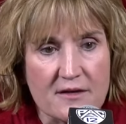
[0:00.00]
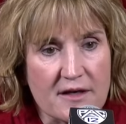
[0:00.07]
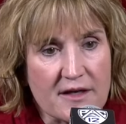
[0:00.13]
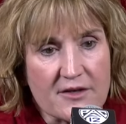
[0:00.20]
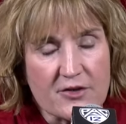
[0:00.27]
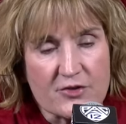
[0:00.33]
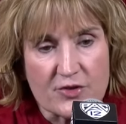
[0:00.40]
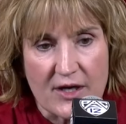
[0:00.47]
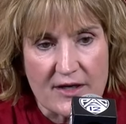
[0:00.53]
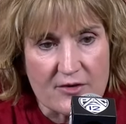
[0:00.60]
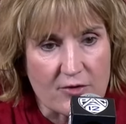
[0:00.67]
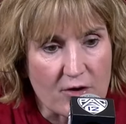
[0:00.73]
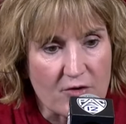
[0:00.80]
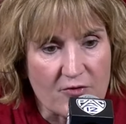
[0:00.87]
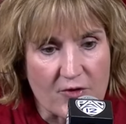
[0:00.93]
and you try to
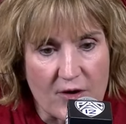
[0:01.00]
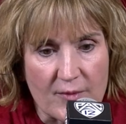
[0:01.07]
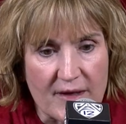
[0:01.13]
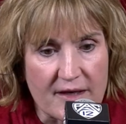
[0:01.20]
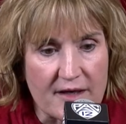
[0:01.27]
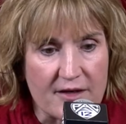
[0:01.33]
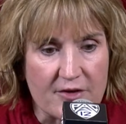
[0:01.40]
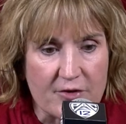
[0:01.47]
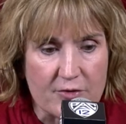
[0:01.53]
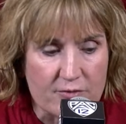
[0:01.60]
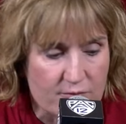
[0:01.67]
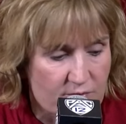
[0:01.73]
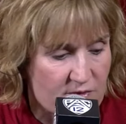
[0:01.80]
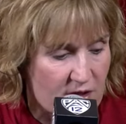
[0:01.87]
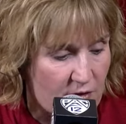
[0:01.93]
grow from it and
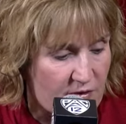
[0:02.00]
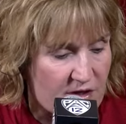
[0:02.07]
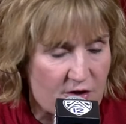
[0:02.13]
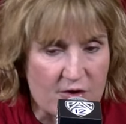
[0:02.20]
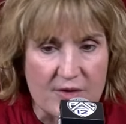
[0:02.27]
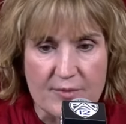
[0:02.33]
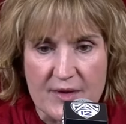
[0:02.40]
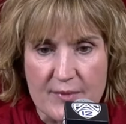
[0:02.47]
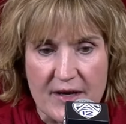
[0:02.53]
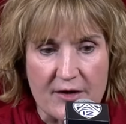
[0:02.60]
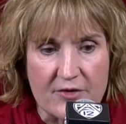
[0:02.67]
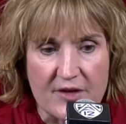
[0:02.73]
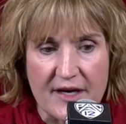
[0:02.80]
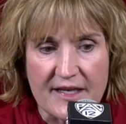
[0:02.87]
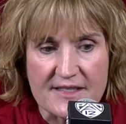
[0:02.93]
you know that you can be
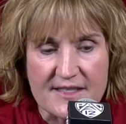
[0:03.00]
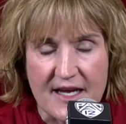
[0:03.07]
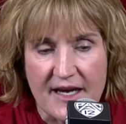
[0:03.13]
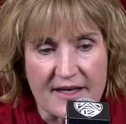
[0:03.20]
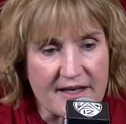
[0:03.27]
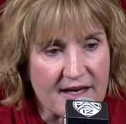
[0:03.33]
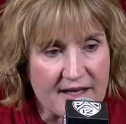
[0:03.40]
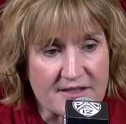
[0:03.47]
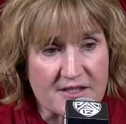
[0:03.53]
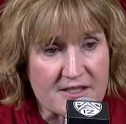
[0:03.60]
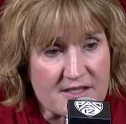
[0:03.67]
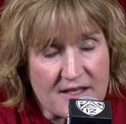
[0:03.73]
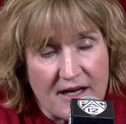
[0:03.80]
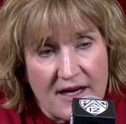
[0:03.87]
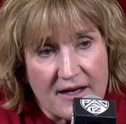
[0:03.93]
better the next night and i
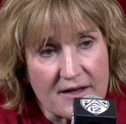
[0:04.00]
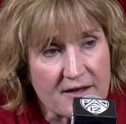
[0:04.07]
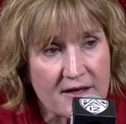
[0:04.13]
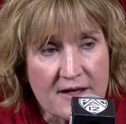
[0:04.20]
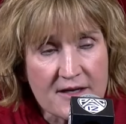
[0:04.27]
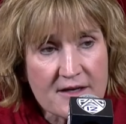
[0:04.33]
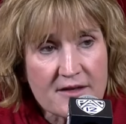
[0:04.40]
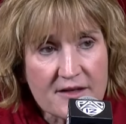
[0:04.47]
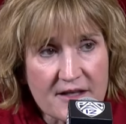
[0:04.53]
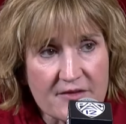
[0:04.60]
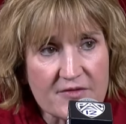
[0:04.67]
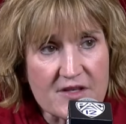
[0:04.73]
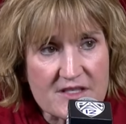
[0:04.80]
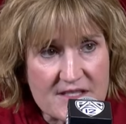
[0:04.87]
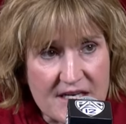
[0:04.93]
just i
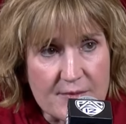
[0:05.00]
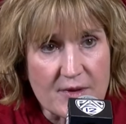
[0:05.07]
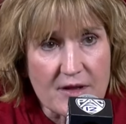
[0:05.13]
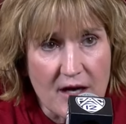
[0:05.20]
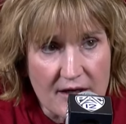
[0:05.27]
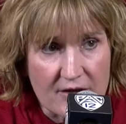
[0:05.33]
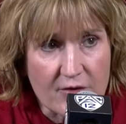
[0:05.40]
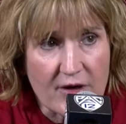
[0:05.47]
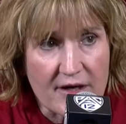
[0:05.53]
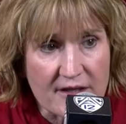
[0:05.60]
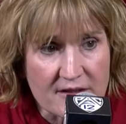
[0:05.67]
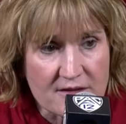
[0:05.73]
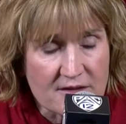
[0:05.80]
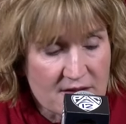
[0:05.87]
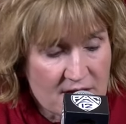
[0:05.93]
give this team a lot of credit